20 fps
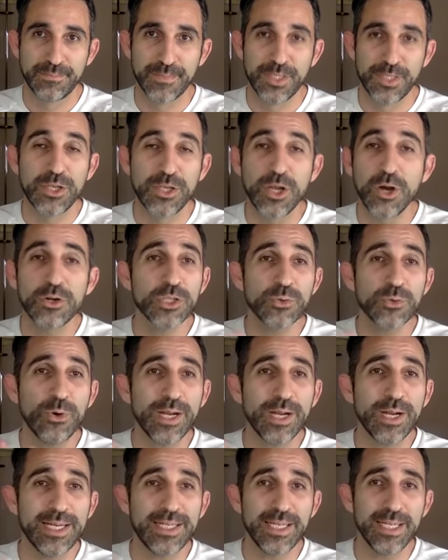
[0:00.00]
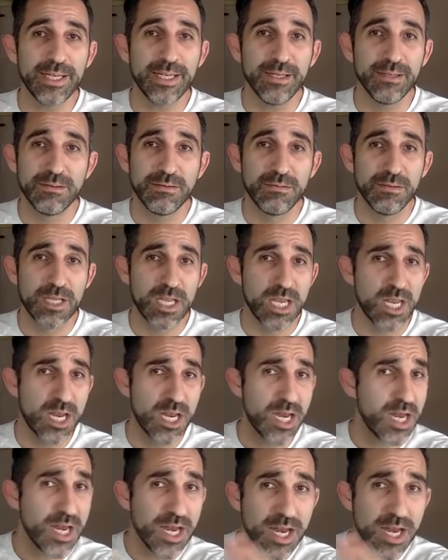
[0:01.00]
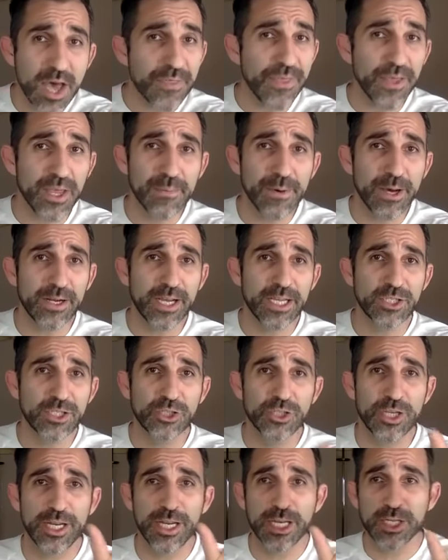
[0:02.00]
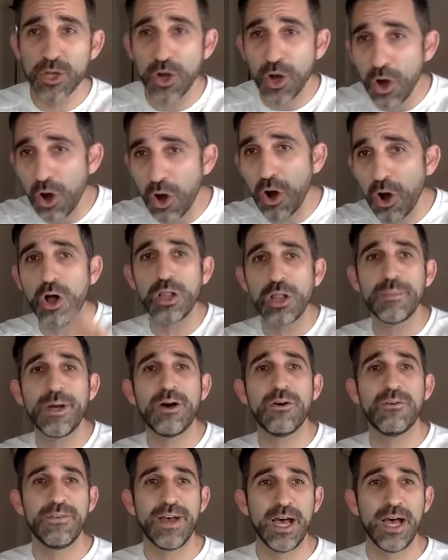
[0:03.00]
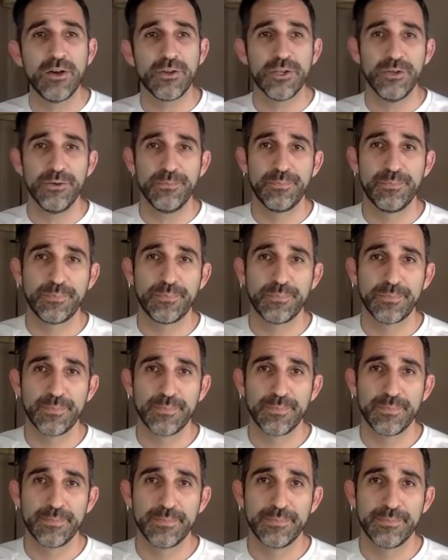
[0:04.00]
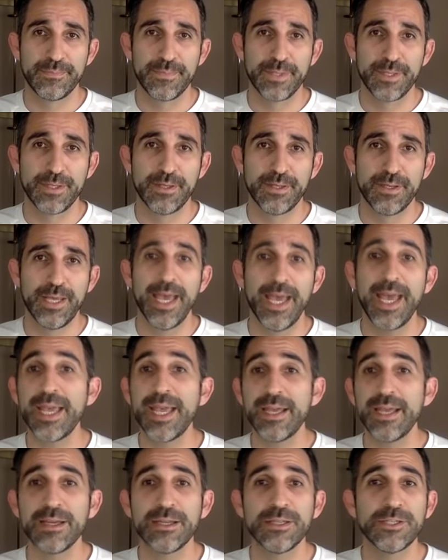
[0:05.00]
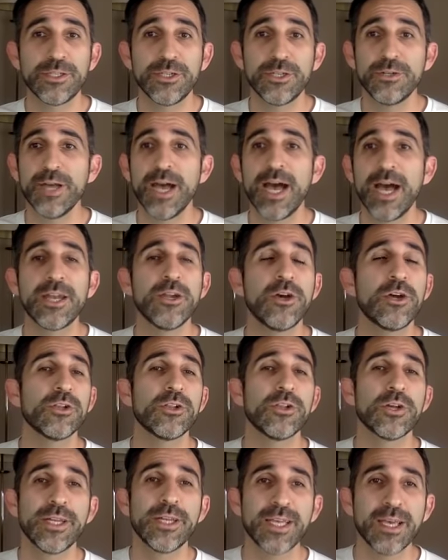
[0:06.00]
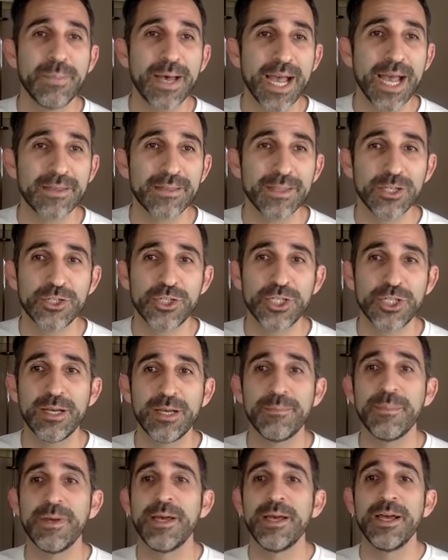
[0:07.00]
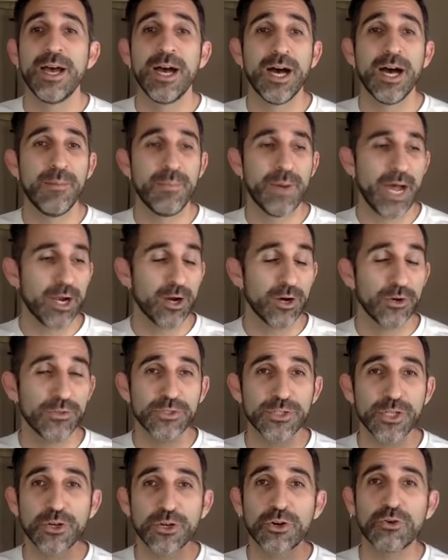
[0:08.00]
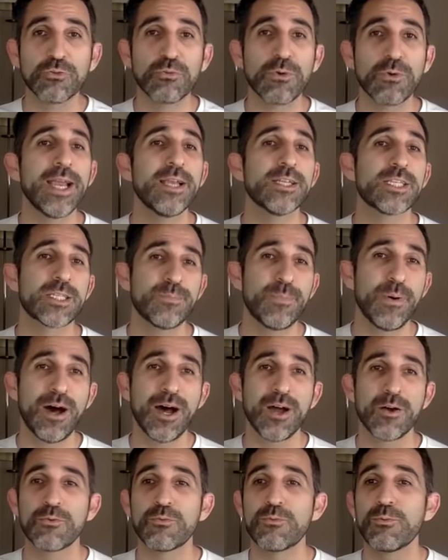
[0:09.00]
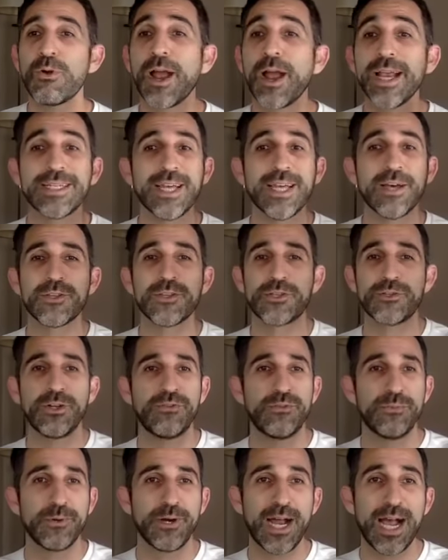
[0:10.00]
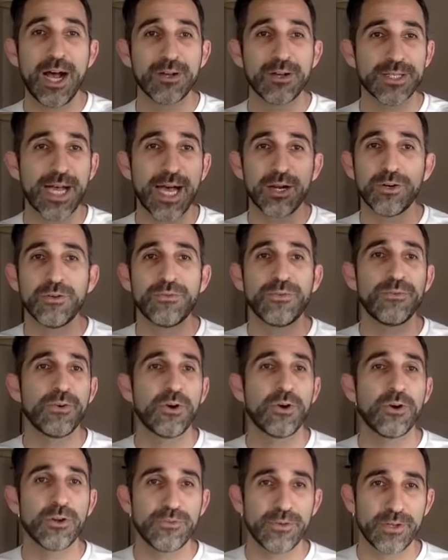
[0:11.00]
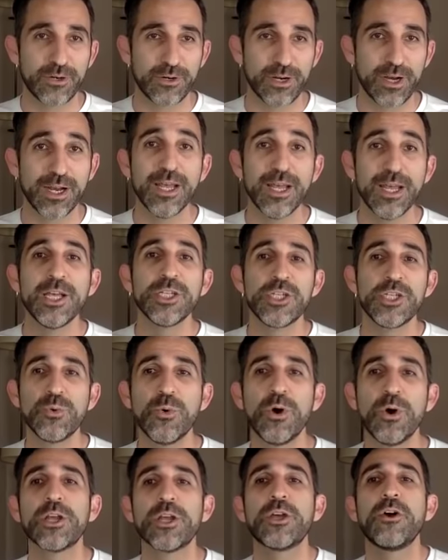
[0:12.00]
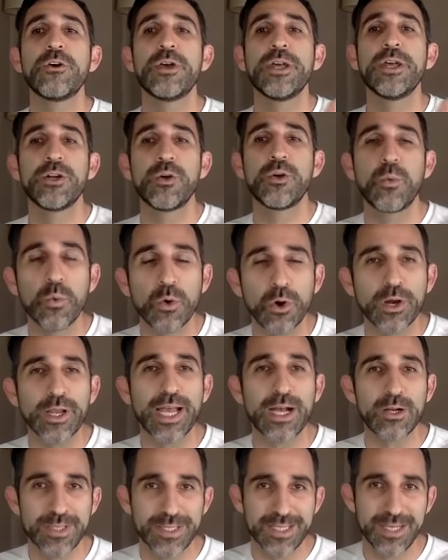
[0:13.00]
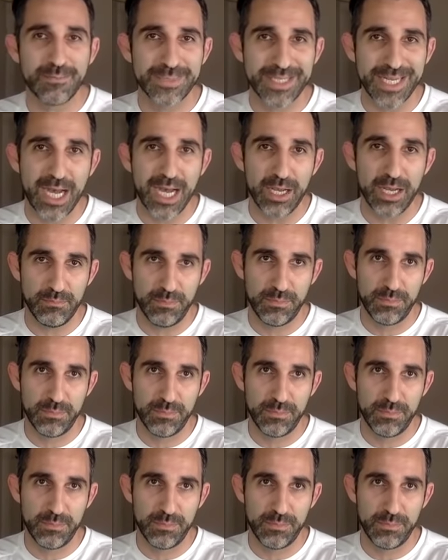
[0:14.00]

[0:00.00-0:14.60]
Notice what I did. Nothing about Isagenix, all about value. Hey, dude, I know you're looking to get back in the gym. I heard there's a great spot right down the street from your house. I don't know if you've heard of it or not. Do you want to go get in a workout sometime?